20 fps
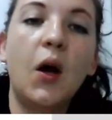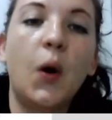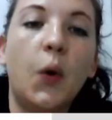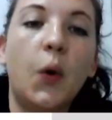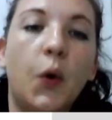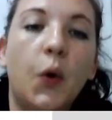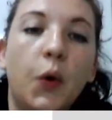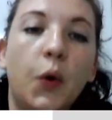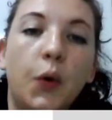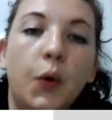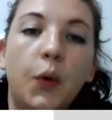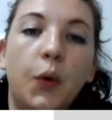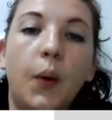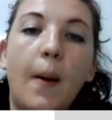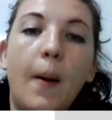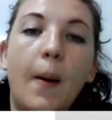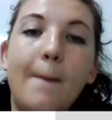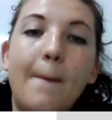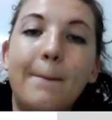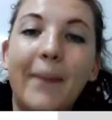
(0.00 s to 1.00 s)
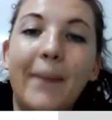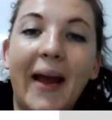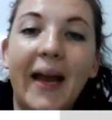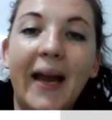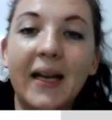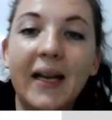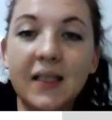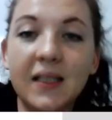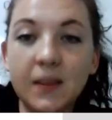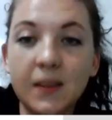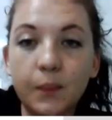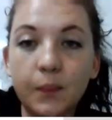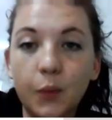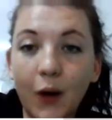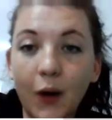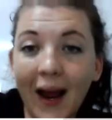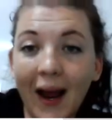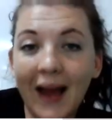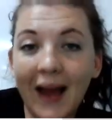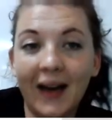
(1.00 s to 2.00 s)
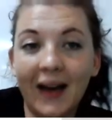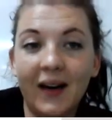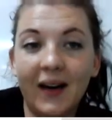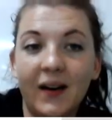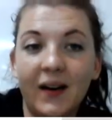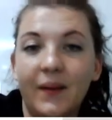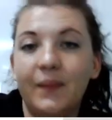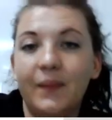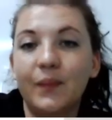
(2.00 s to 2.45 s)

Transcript: who bakes bread.